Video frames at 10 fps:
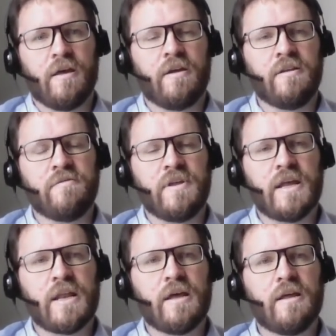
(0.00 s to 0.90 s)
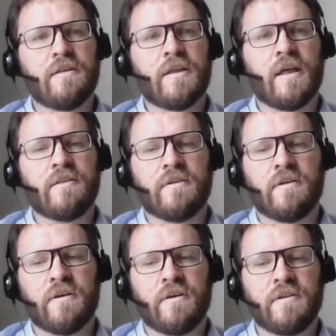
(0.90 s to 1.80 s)
in Vienna, that
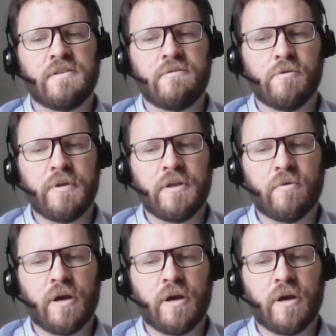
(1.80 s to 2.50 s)
is developing